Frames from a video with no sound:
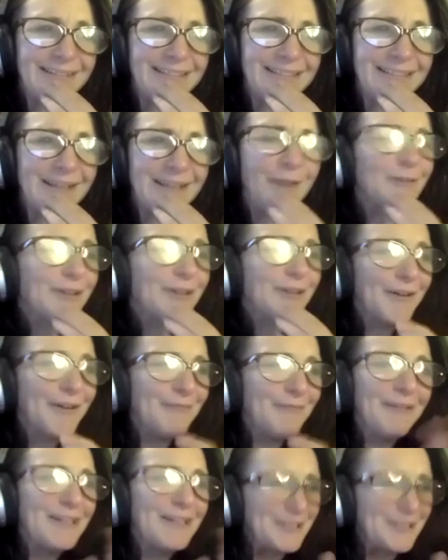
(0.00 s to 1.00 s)
I can't
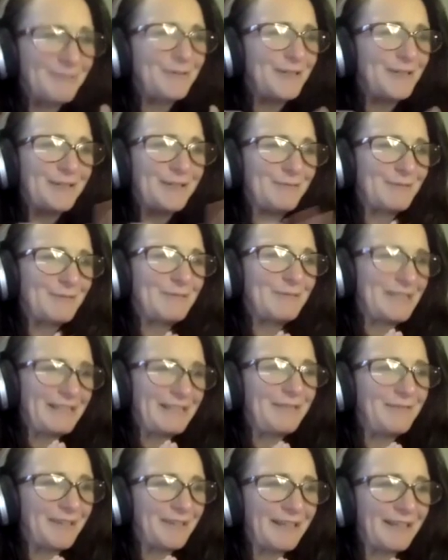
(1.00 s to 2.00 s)
imagine what he would be, you
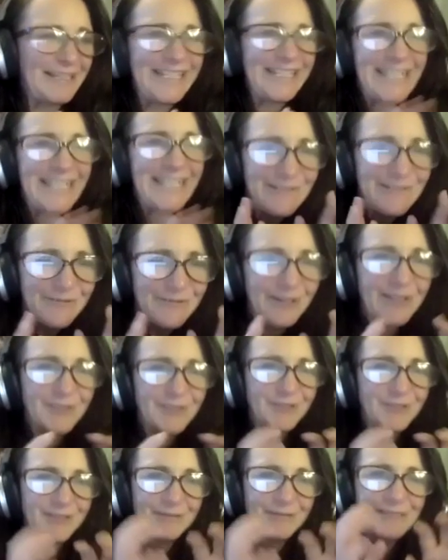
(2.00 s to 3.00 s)
know, like a
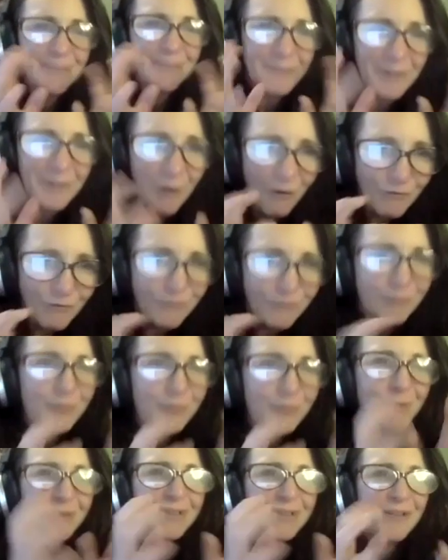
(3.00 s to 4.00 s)
defect or something
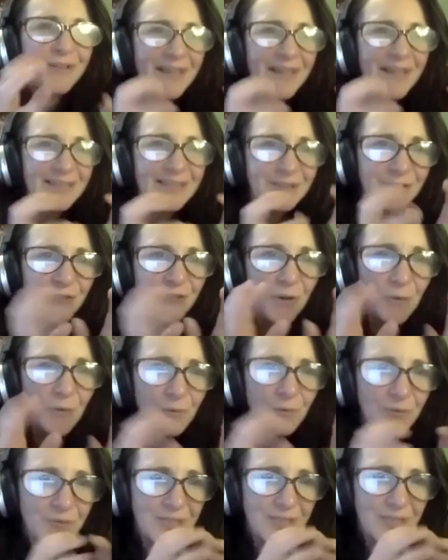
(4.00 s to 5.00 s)
horrible, you know, that sort of
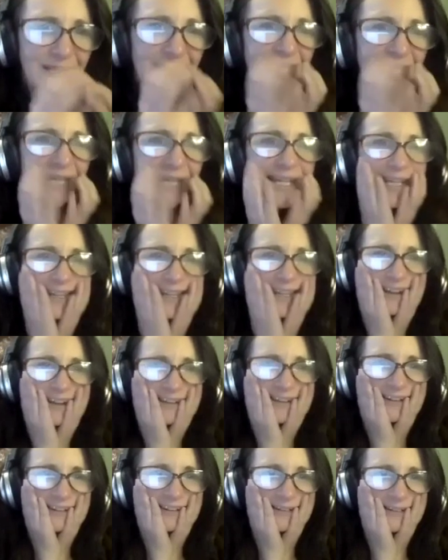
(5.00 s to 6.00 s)
old
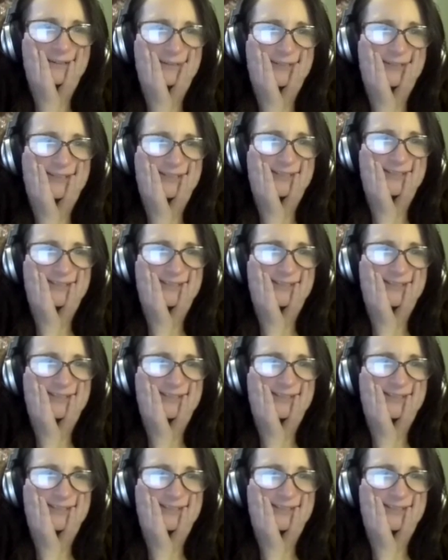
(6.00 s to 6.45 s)
language.